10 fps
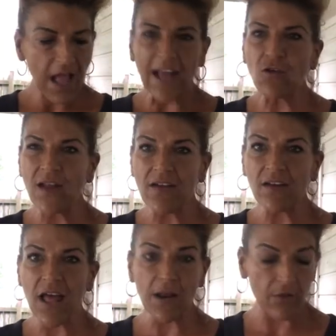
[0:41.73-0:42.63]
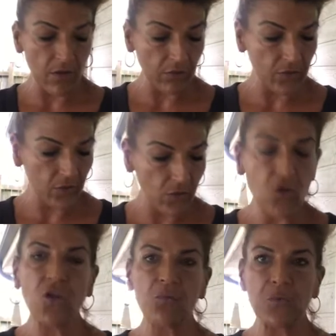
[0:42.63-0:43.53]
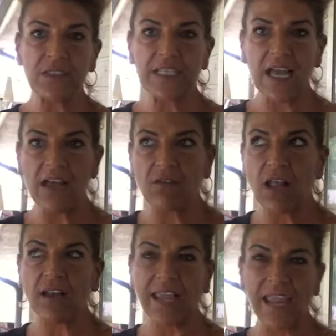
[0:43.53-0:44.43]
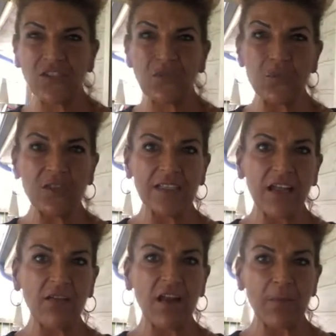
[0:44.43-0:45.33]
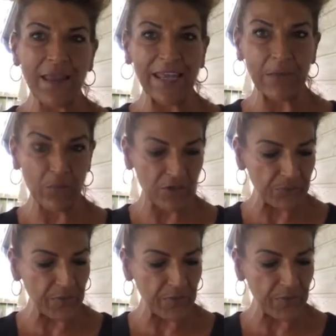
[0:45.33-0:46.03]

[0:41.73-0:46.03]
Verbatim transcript: I don't have a lot of cookbooks. I have a lot of Cajun books and I have a lot of baking books.